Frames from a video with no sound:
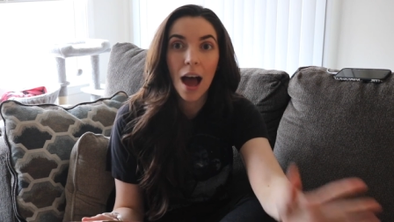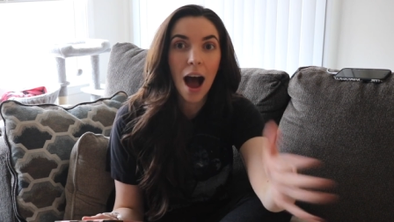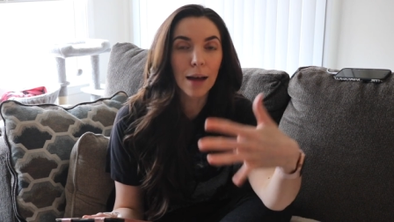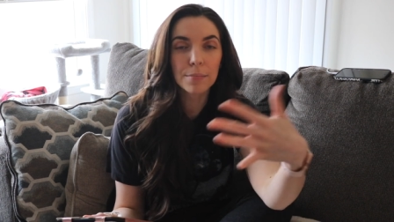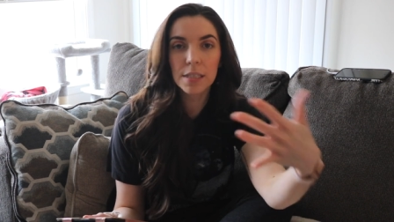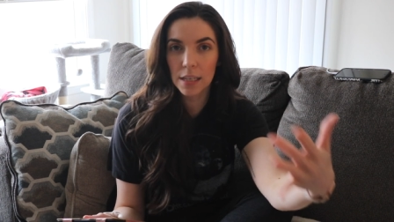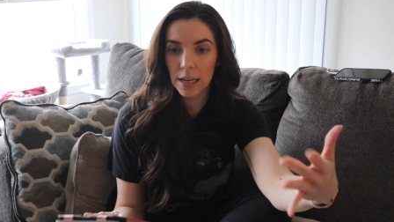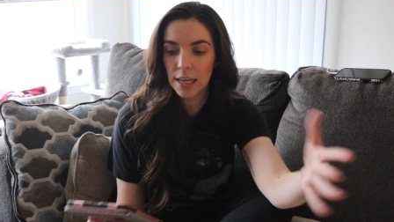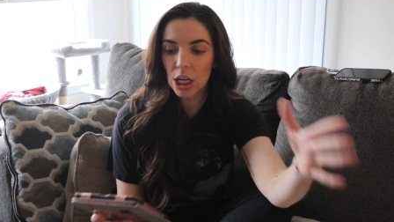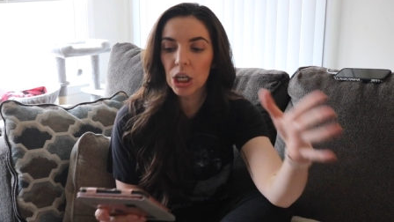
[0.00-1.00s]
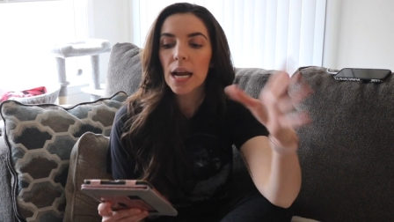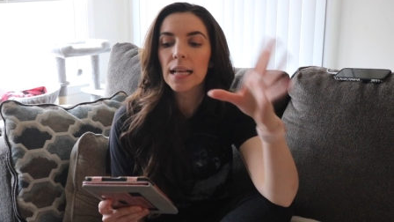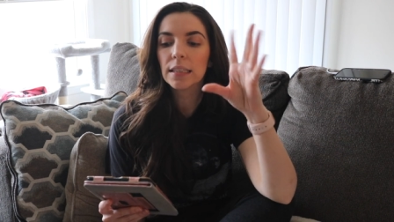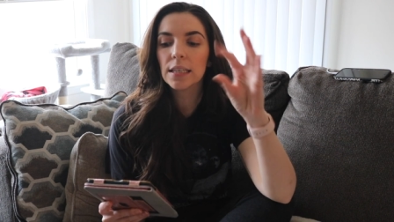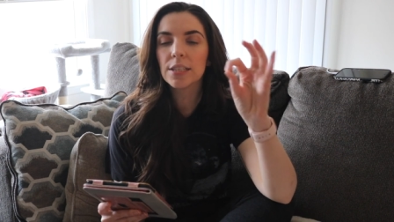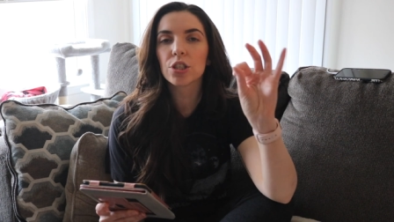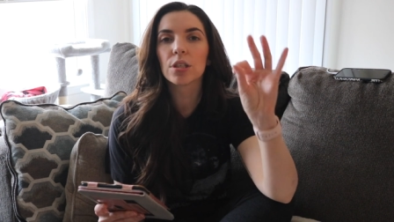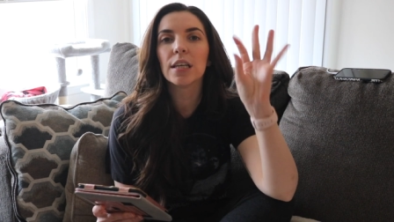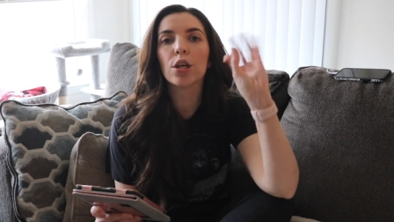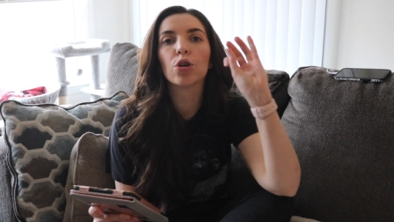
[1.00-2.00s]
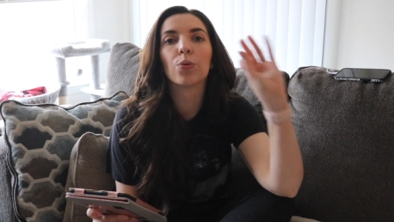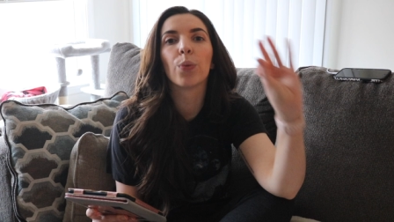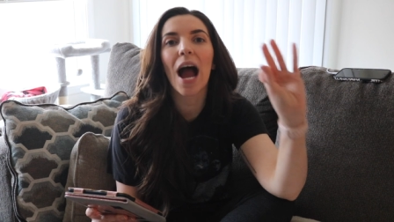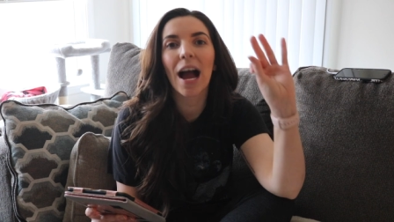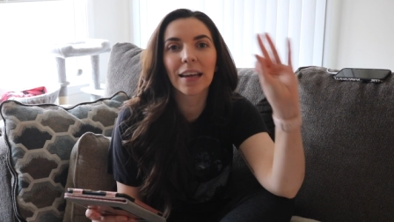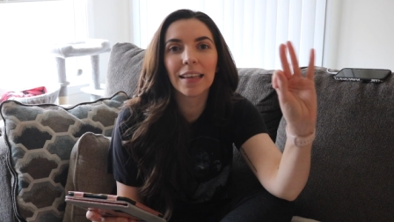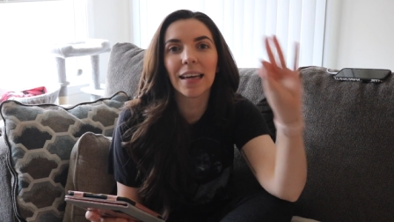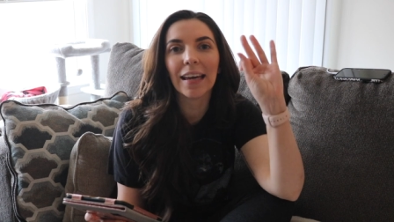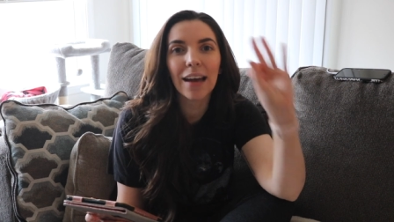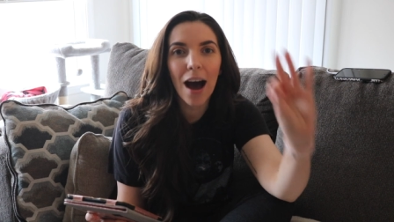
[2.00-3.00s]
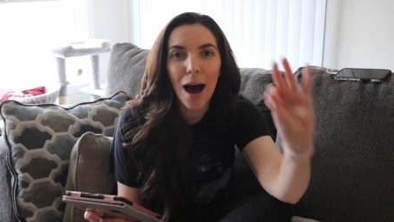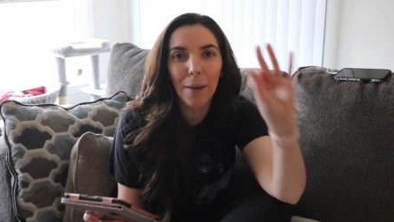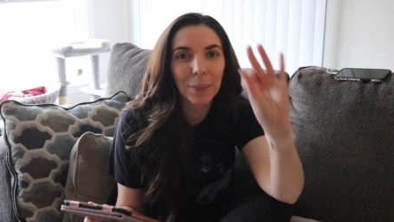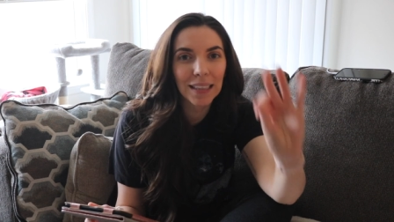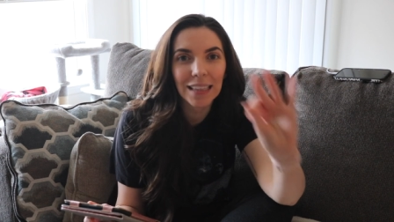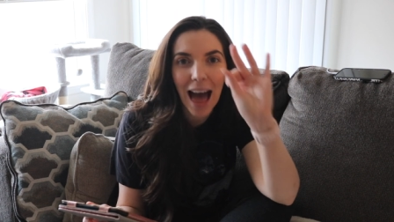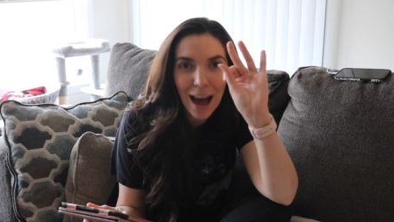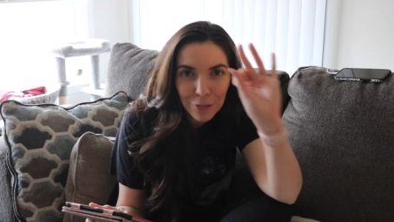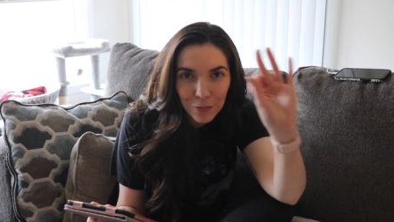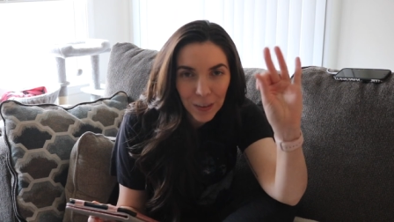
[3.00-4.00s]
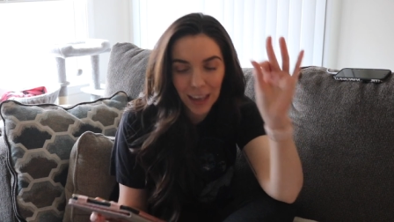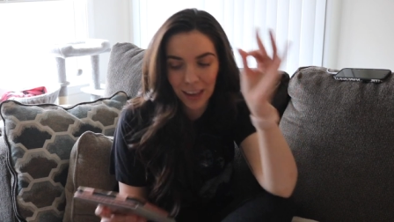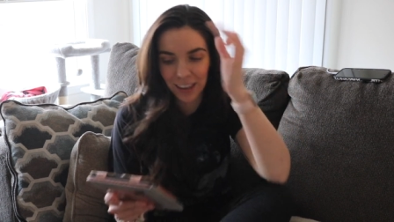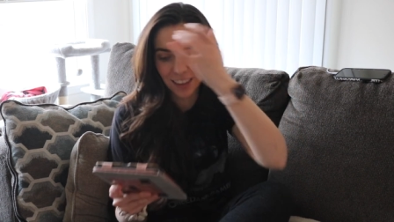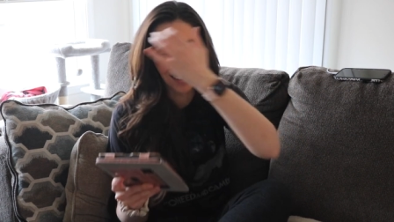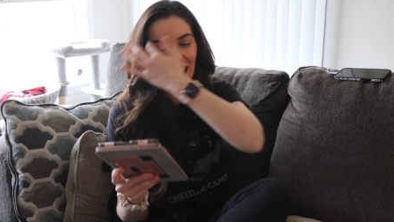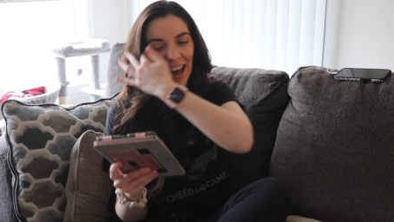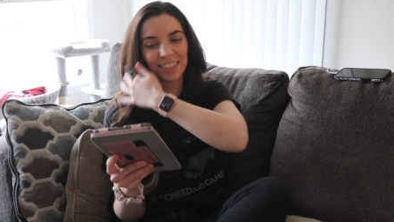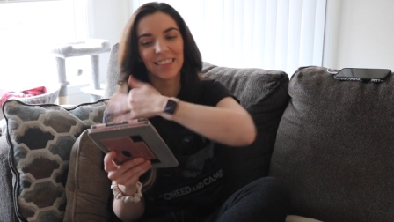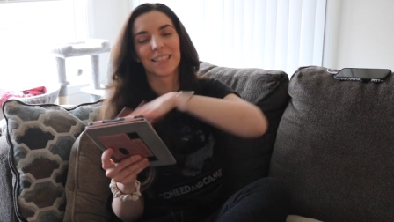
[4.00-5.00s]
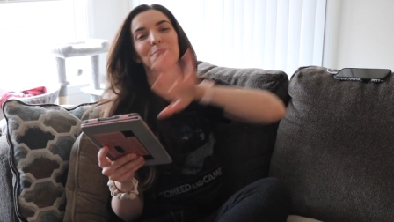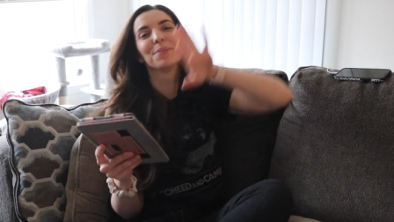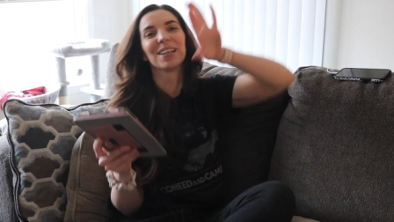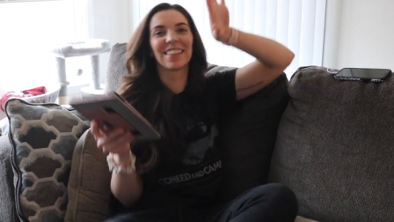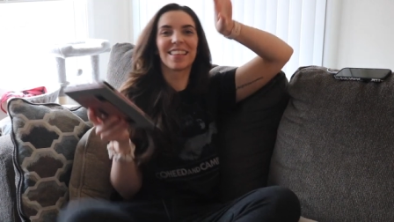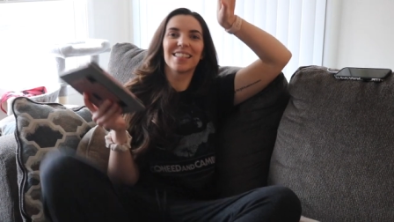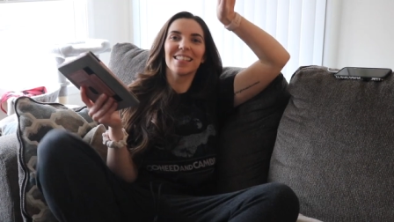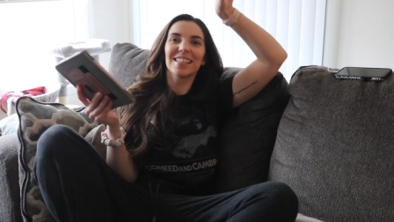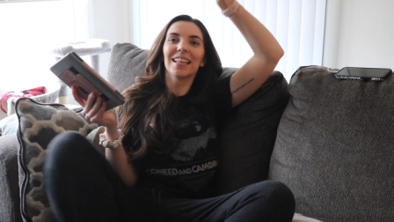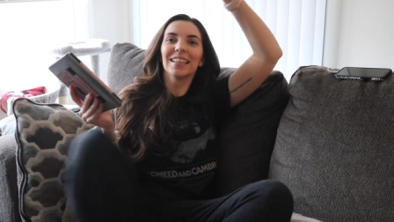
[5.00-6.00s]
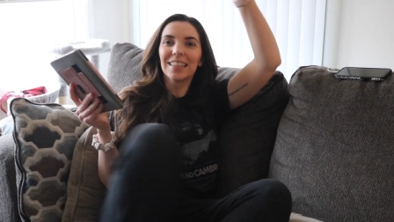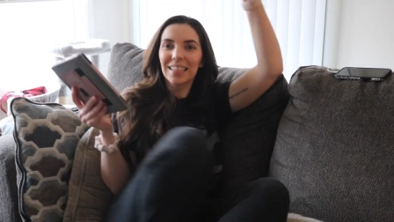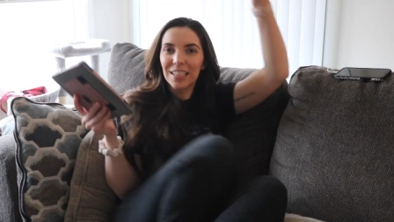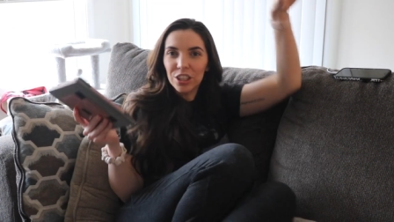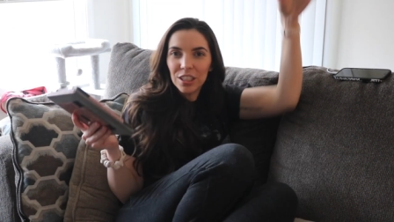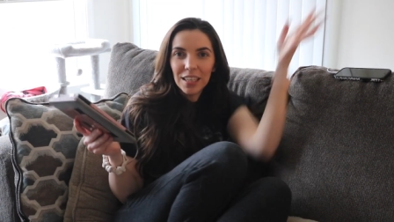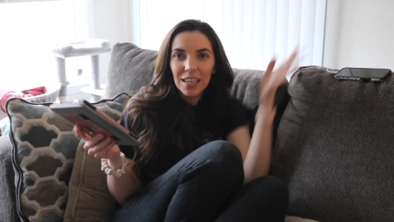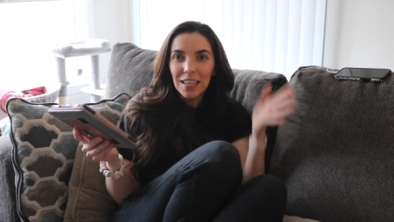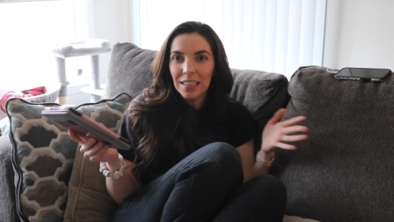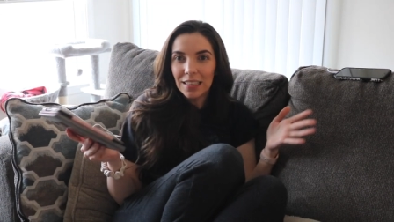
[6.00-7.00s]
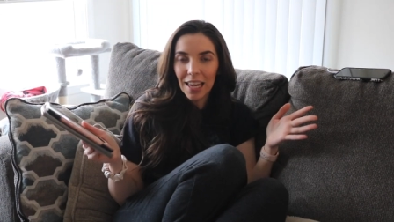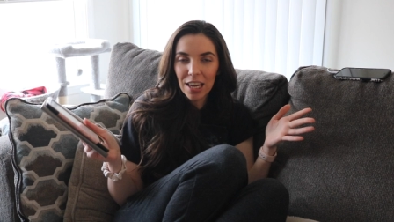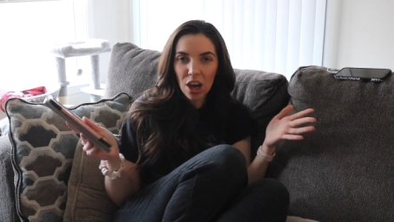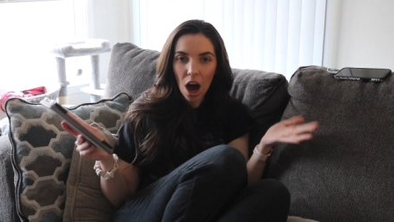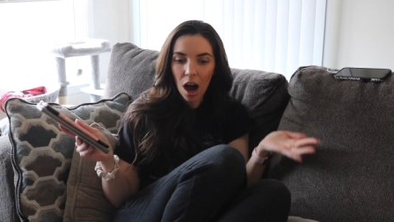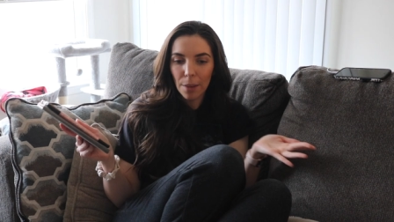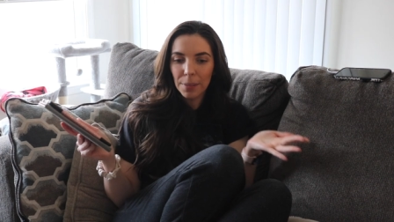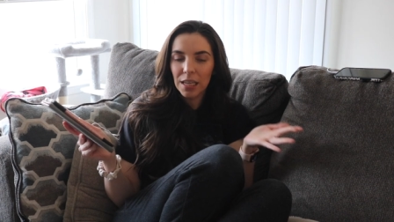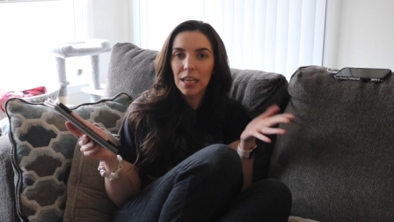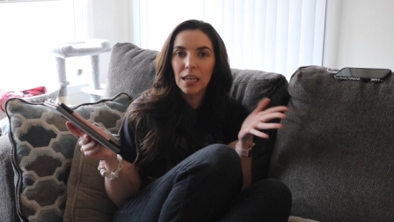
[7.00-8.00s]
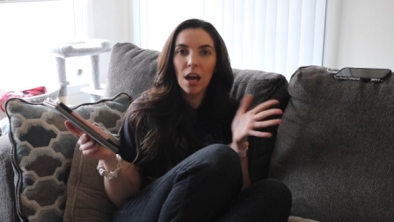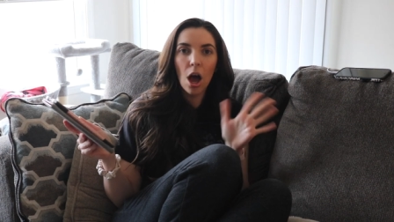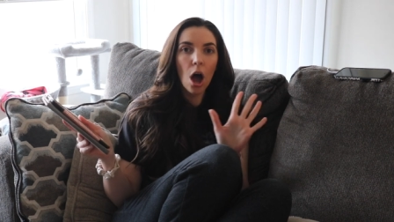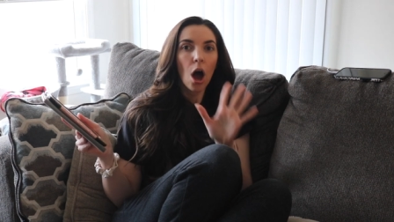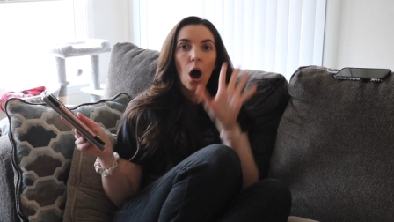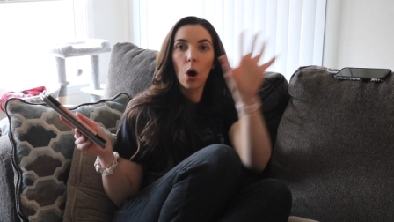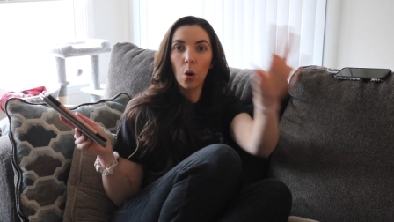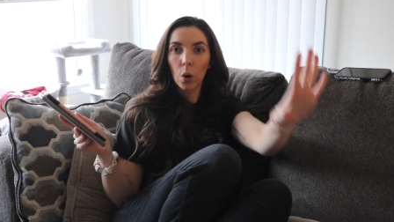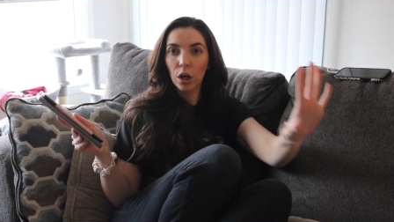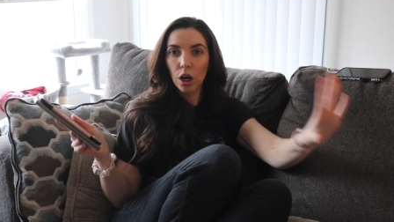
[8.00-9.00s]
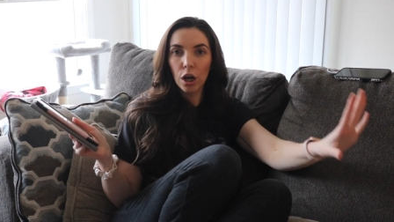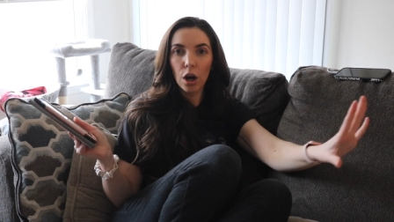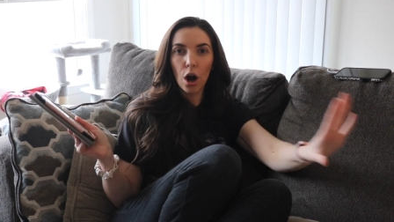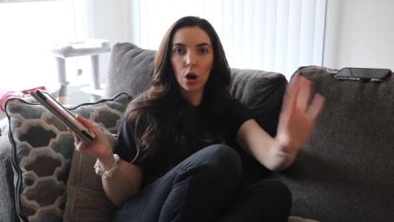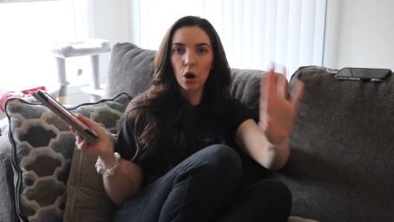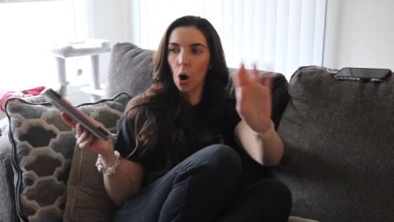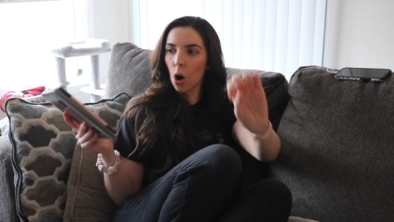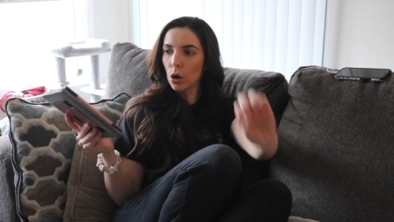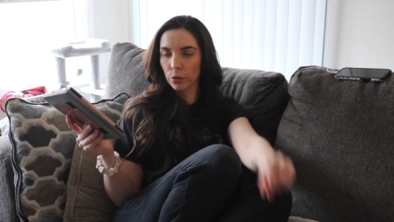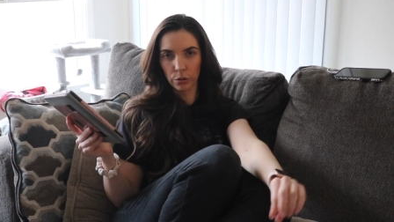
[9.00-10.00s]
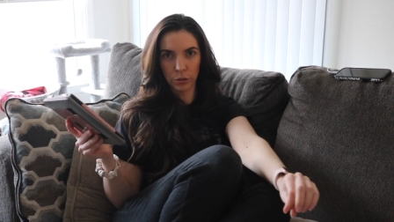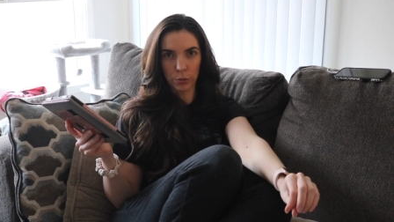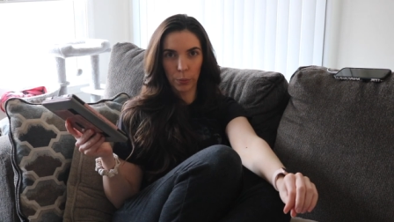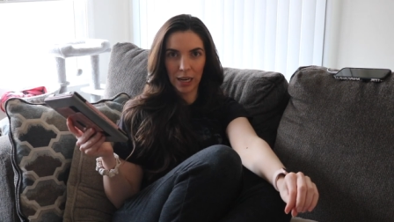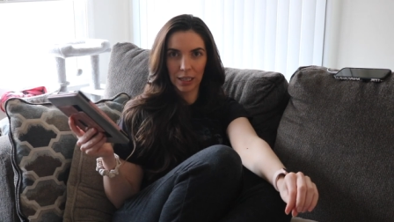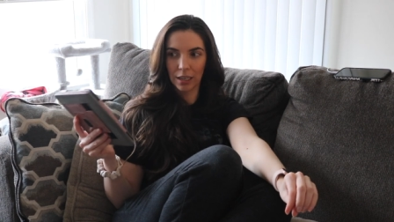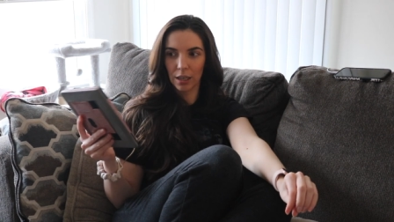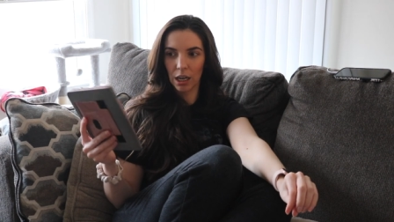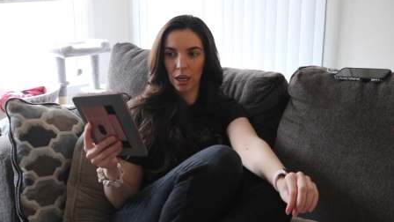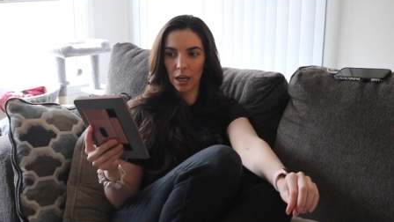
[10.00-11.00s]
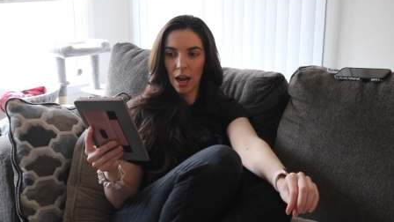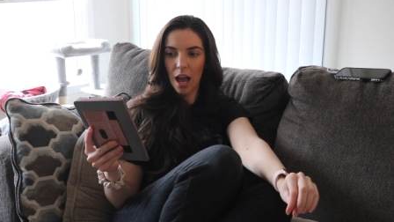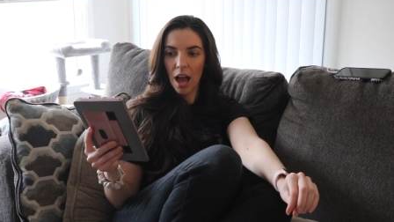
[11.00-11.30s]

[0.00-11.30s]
I'm sitting here literally cracking up laughing at this book. This is literally like comedy horror gold right here.